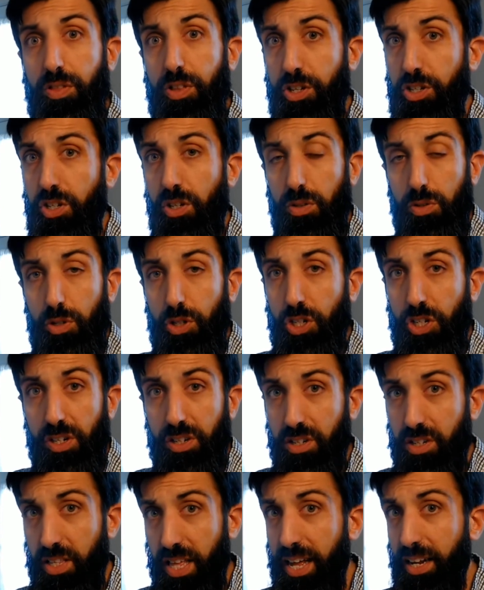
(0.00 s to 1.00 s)

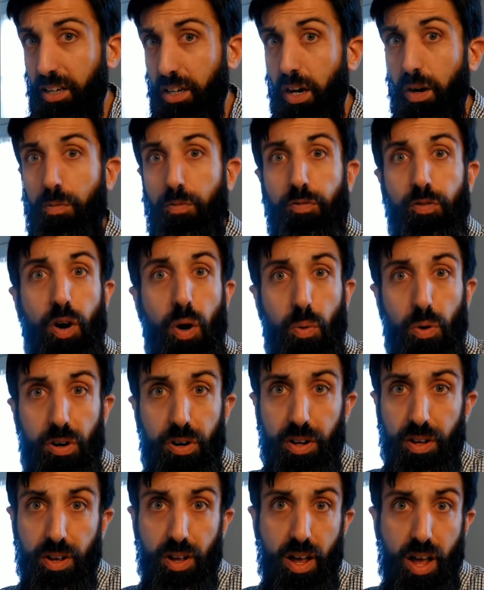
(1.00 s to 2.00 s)
solutions that come forward
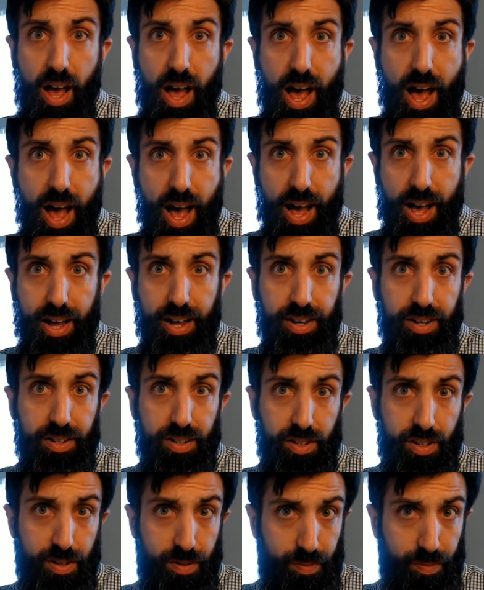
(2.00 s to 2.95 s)
and